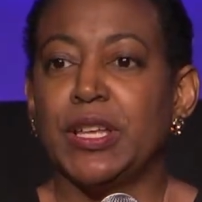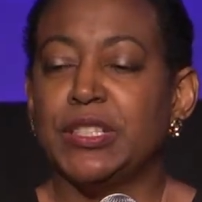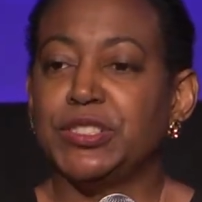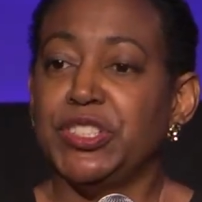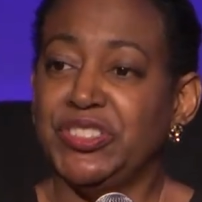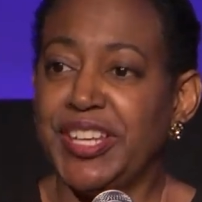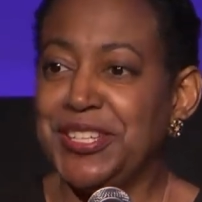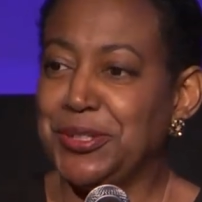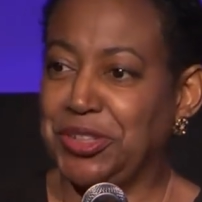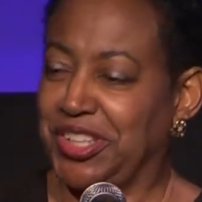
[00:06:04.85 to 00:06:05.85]
So you take
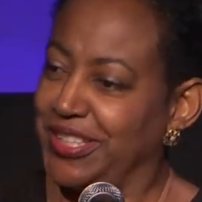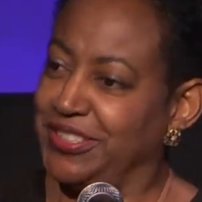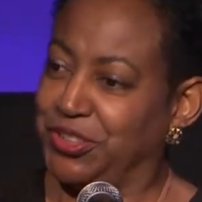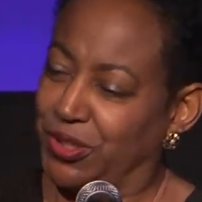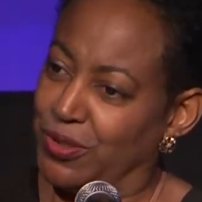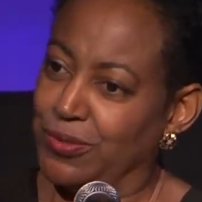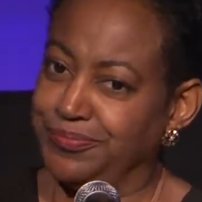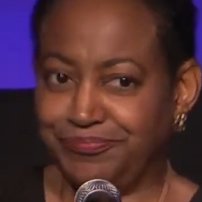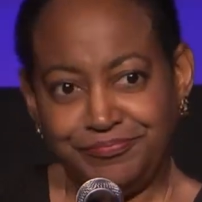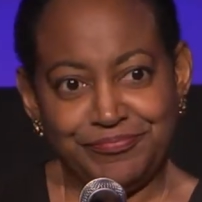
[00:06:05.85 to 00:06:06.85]
your kids to
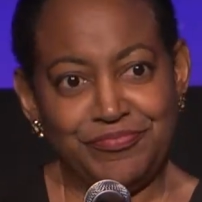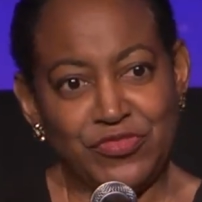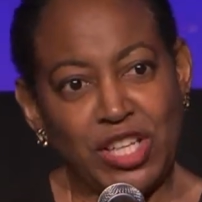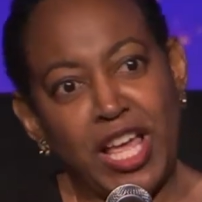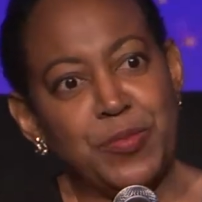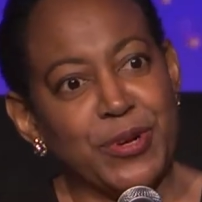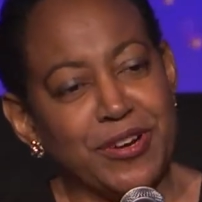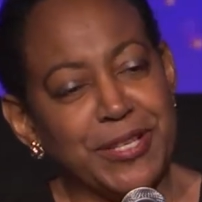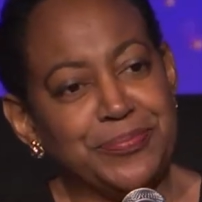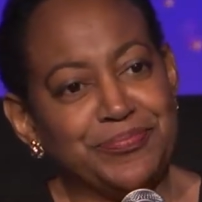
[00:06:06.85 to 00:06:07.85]
the
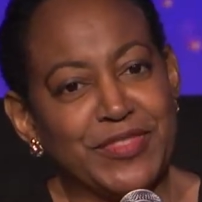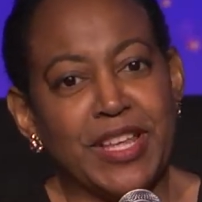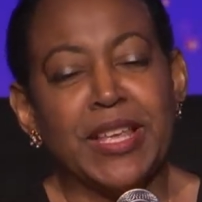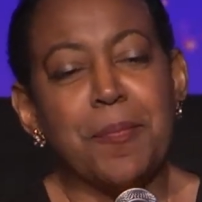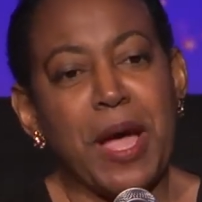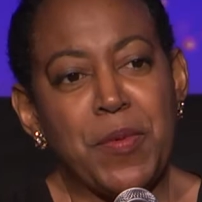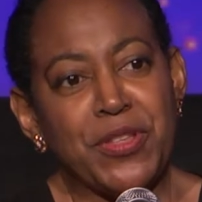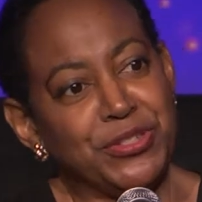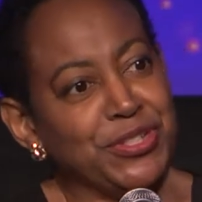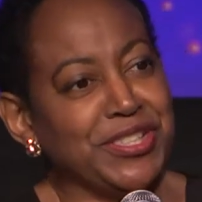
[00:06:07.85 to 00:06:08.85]
library. My
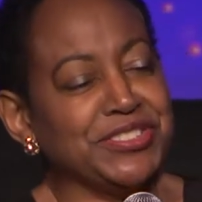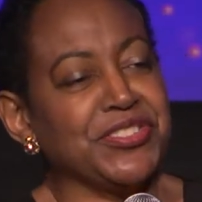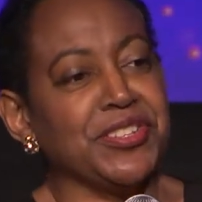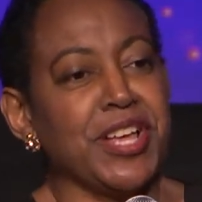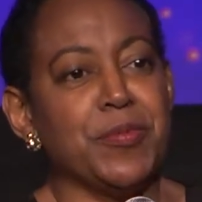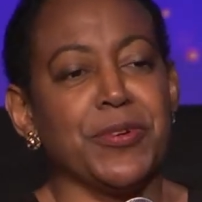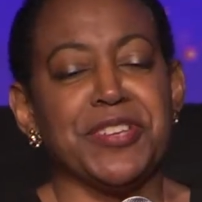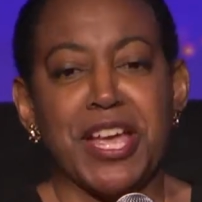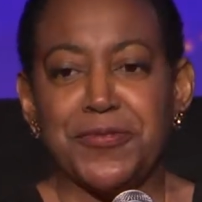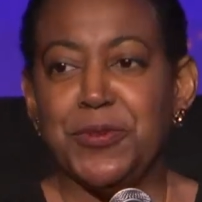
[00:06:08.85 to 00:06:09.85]
mother took us to the library
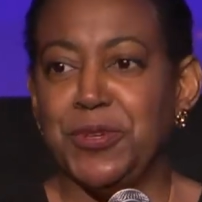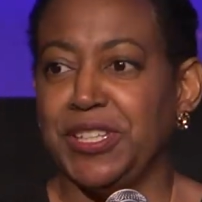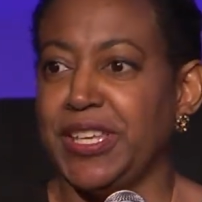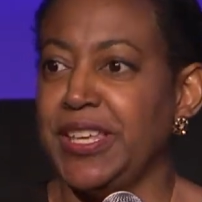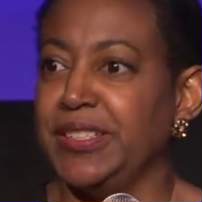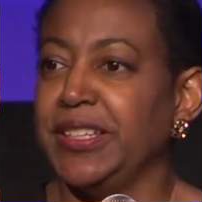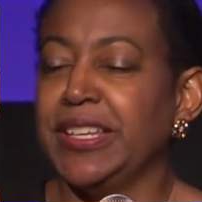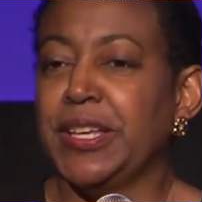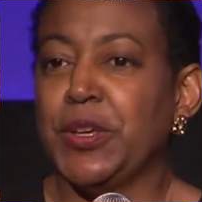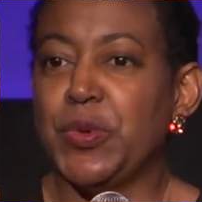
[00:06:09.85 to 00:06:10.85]
every weekend.
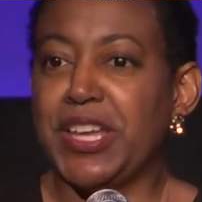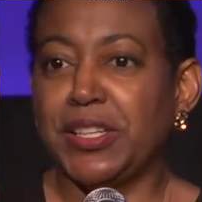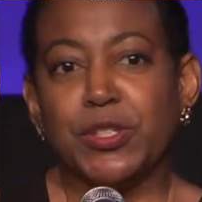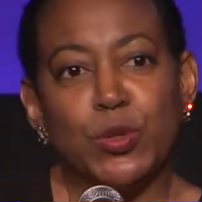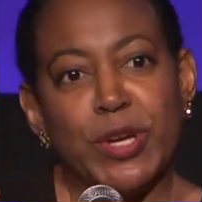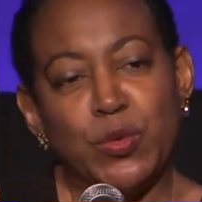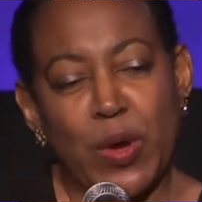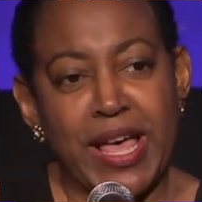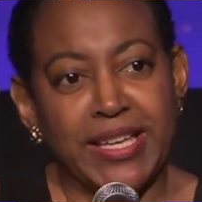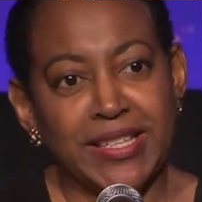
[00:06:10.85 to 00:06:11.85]
We had a little red
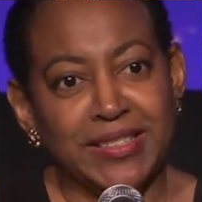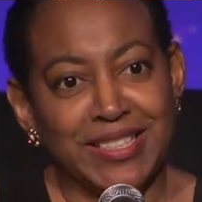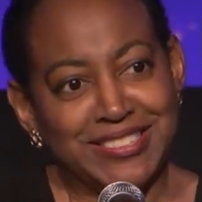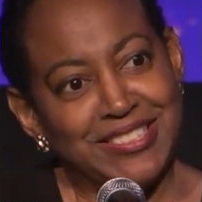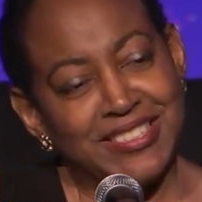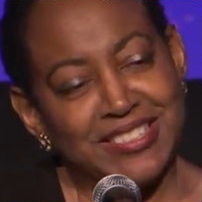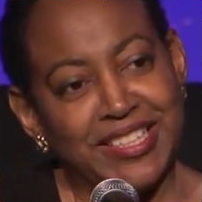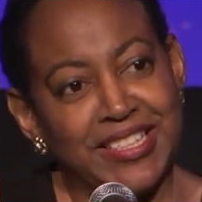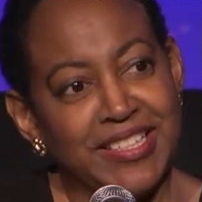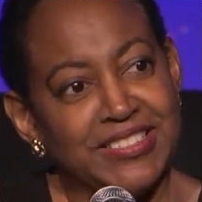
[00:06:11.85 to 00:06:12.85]
wagon and 6
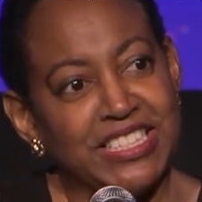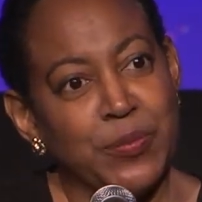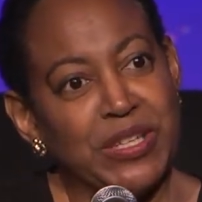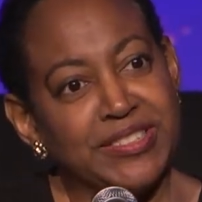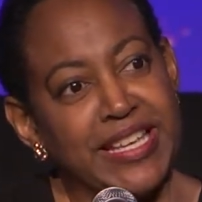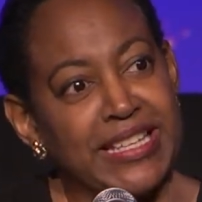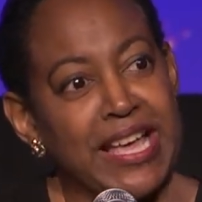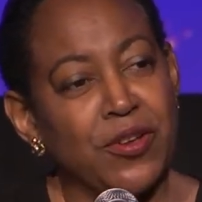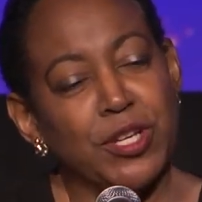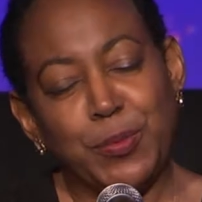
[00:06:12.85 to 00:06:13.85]
kids, and we could take
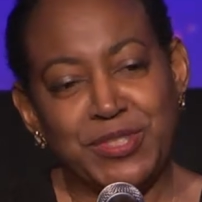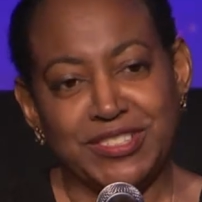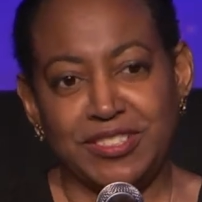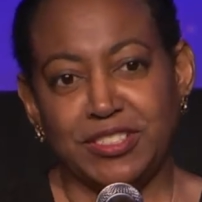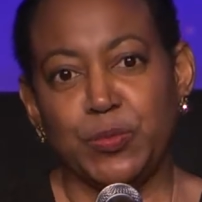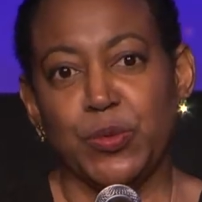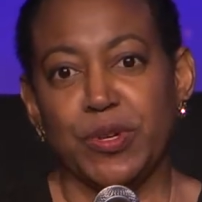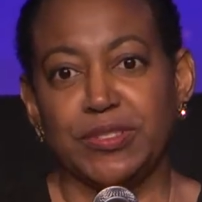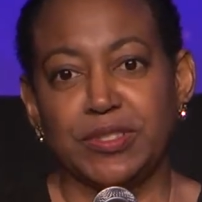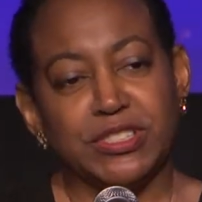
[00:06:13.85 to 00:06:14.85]
out up to 6
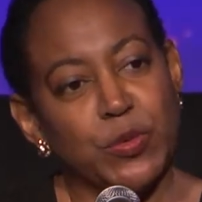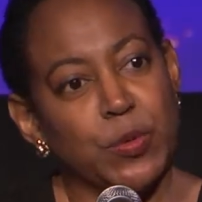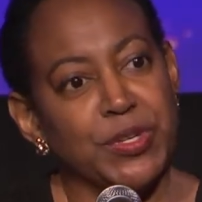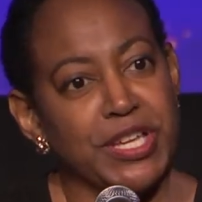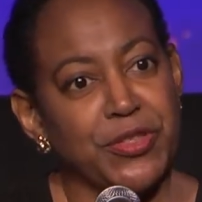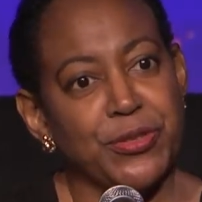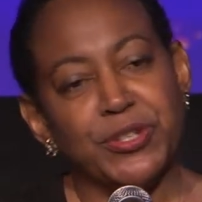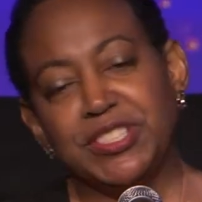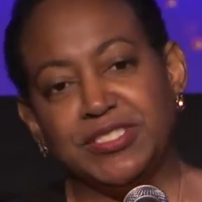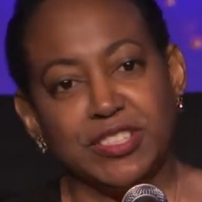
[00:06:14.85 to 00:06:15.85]
books. So we were bringing
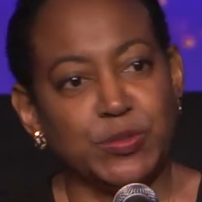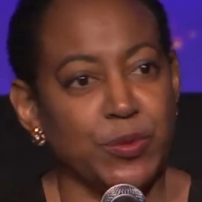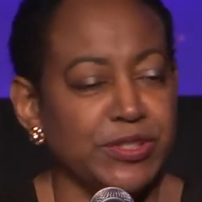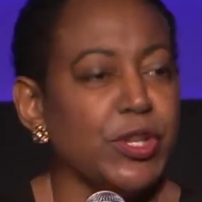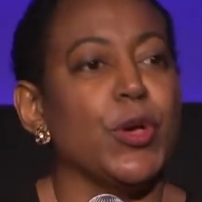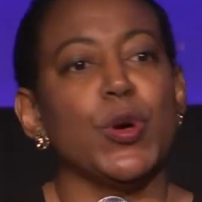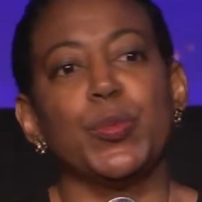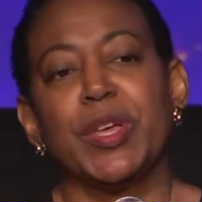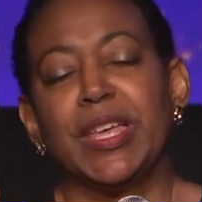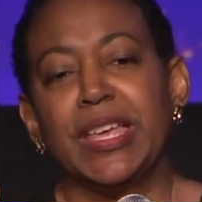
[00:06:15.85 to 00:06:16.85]
36 books home
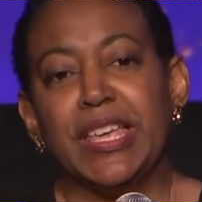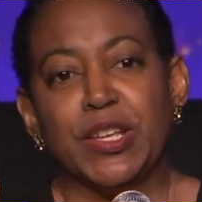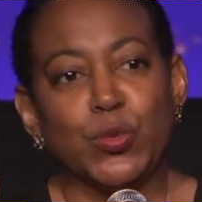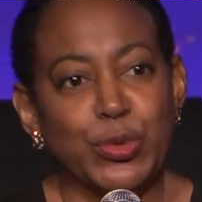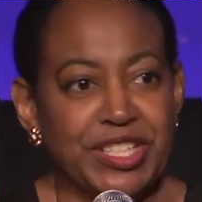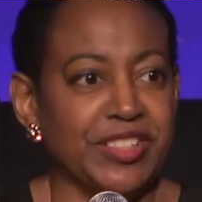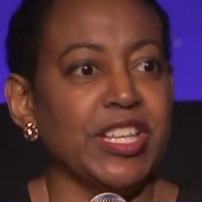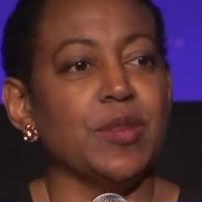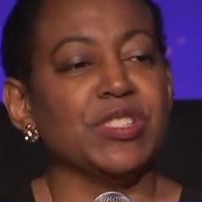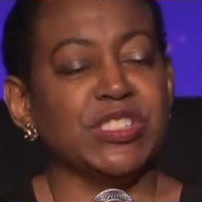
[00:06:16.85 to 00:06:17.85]
and reading
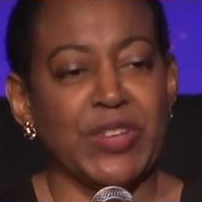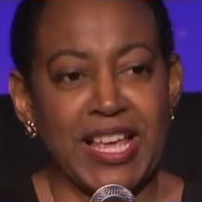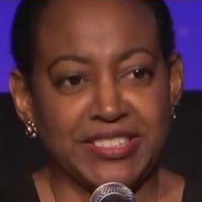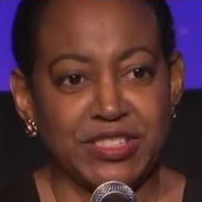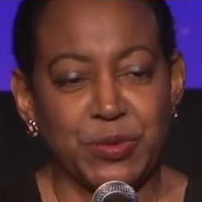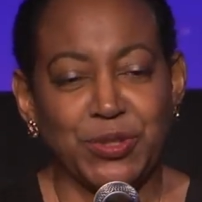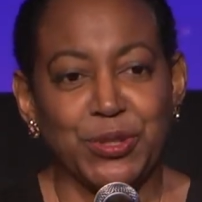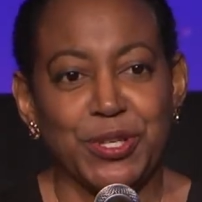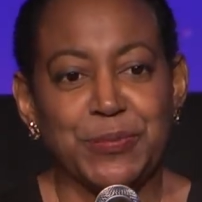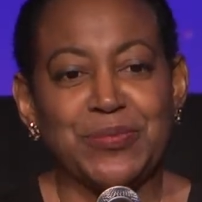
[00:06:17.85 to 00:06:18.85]
them as fast as we
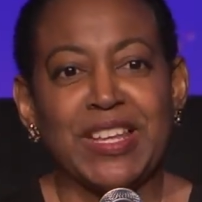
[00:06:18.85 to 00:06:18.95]
could.